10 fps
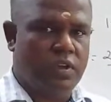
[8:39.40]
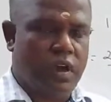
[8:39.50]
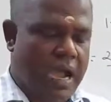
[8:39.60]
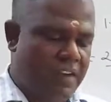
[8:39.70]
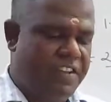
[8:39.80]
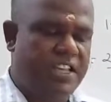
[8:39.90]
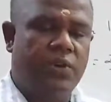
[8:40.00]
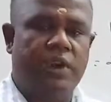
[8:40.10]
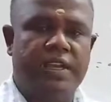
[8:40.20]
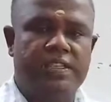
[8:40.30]
After the
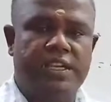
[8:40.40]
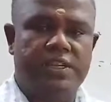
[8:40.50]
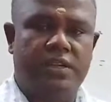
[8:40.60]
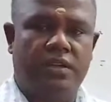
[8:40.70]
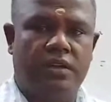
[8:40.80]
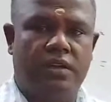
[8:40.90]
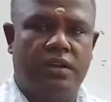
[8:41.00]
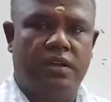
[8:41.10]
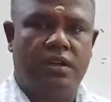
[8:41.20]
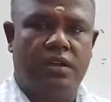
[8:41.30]
neutralization,
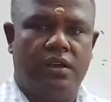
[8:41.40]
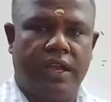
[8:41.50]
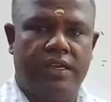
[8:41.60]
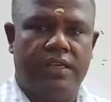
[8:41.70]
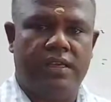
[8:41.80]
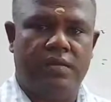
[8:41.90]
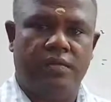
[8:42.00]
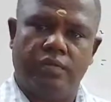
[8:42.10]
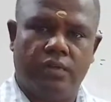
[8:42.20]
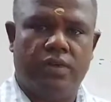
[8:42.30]
okay,
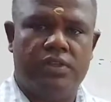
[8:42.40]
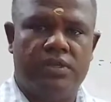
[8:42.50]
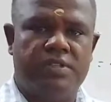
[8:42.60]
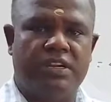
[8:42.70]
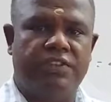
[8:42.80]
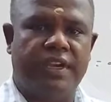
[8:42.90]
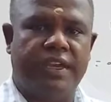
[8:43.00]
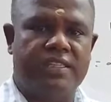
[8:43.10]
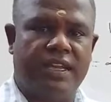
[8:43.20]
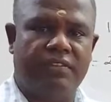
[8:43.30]
some sulfuric
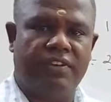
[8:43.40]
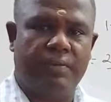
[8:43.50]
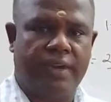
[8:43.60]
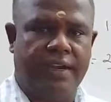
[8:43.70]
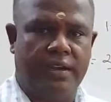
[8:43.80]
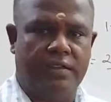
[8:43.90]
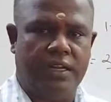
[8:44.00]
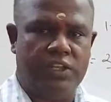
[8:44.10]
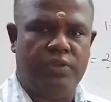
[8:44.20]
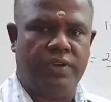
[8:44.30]
acid left behind.
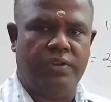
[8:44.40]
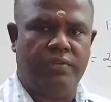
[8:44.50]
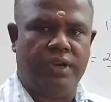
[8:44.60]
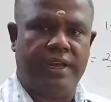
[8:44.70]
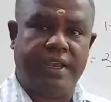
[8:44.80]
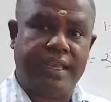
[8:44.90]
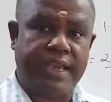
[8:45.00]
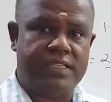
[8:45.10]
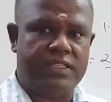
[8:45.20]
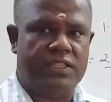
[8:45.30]
That is why we are taking
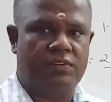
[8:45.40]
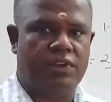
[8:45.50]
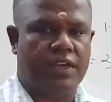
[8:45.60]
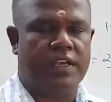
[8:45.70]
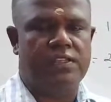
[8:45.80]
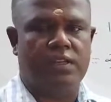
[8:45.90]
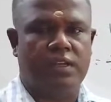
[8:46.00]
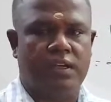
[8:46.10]
excess sulfuric acid.